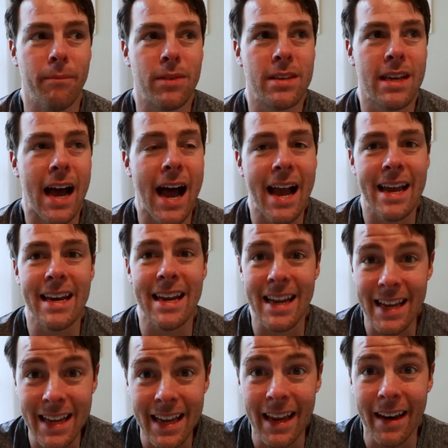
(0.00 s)
tie it
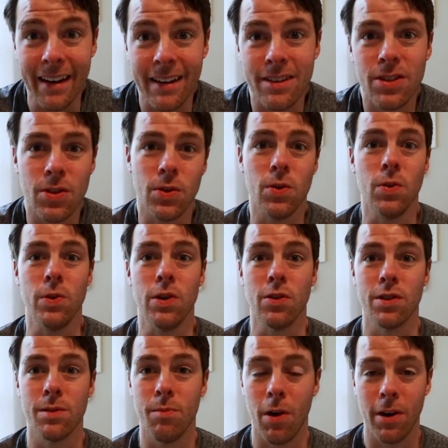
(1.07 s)
in to your
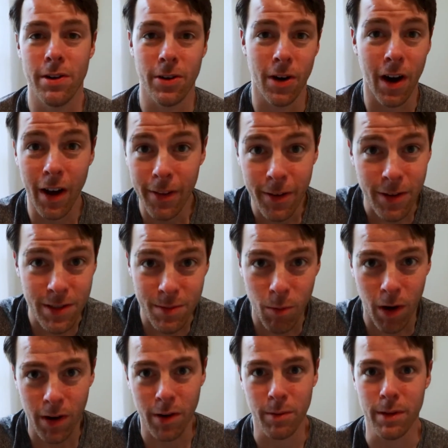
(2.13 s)
other
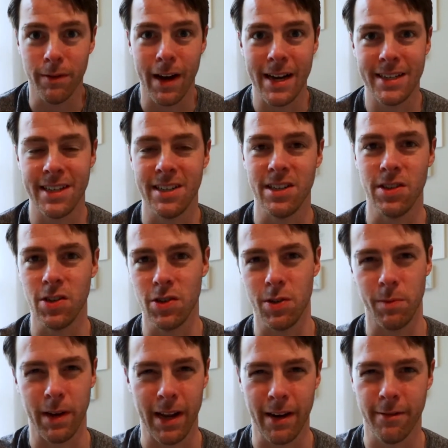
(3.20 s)
smart home devices to do
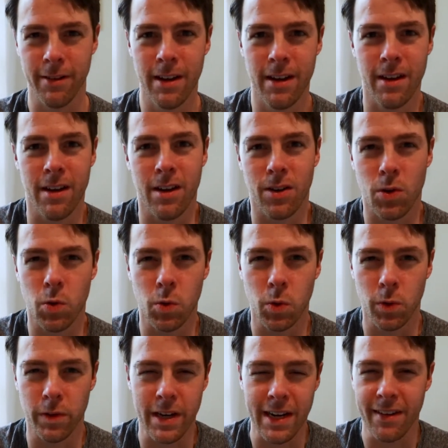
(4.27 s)
some kind of
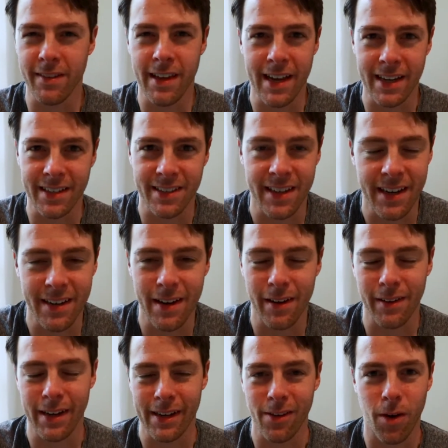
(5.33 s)
cool, neat things that
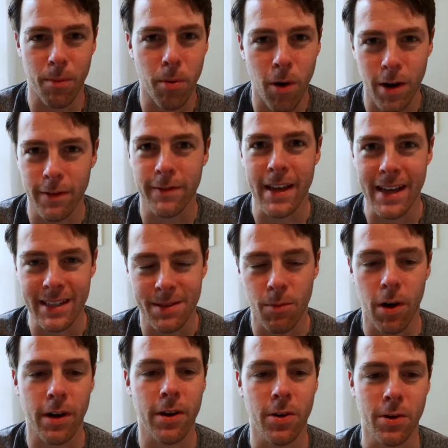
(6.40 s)
are part of that
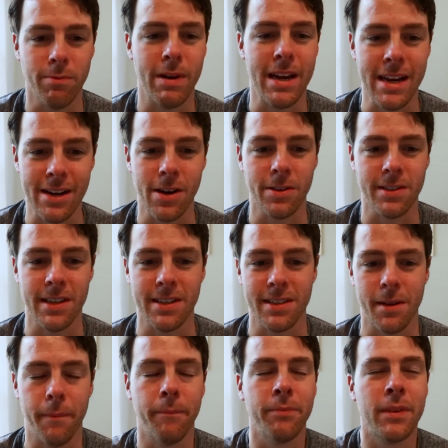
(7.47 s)
smart home
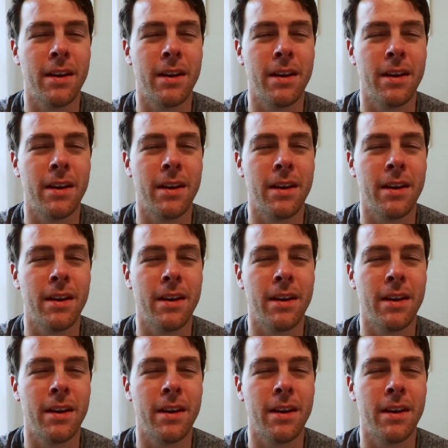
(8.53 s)
ecosystem.